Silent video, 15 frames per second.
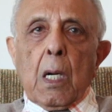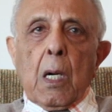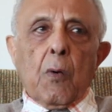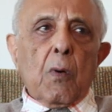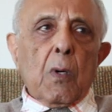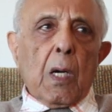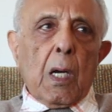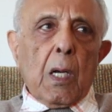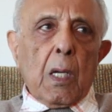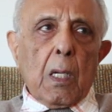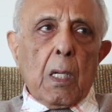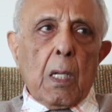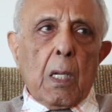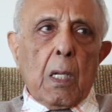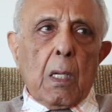
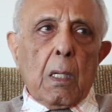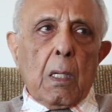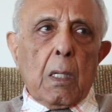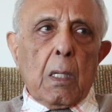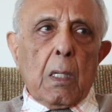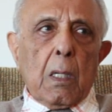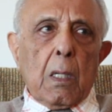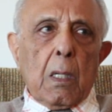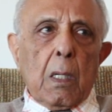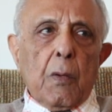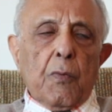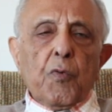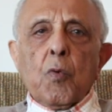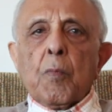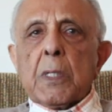
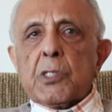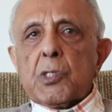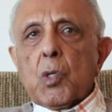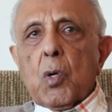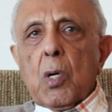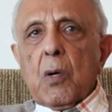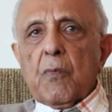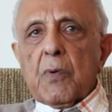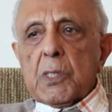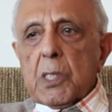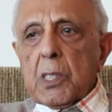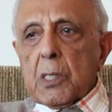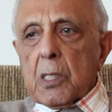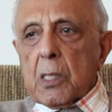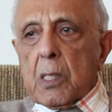A few months ago, I
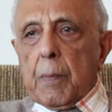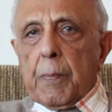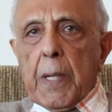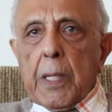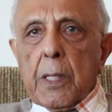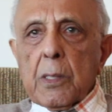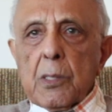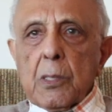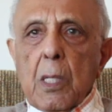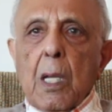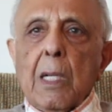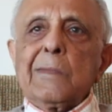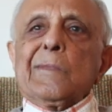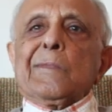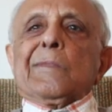visited the parents,
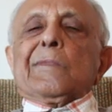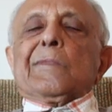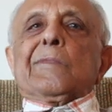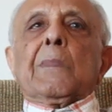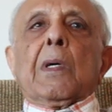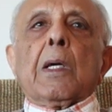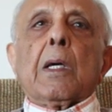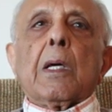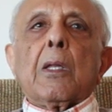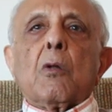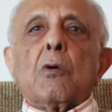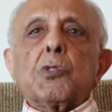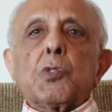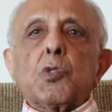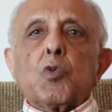and
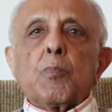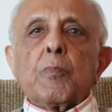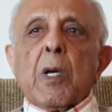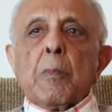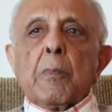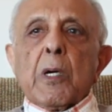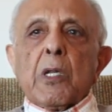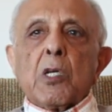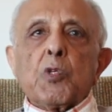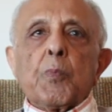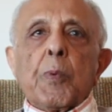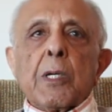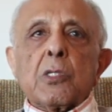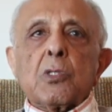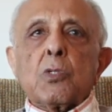also to pay my
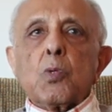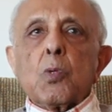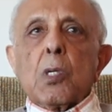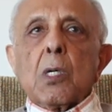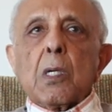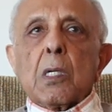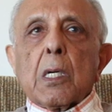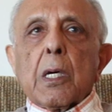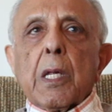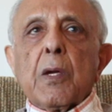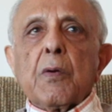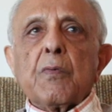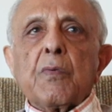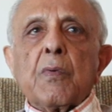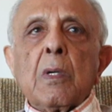respects to her
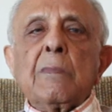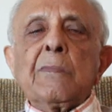grave.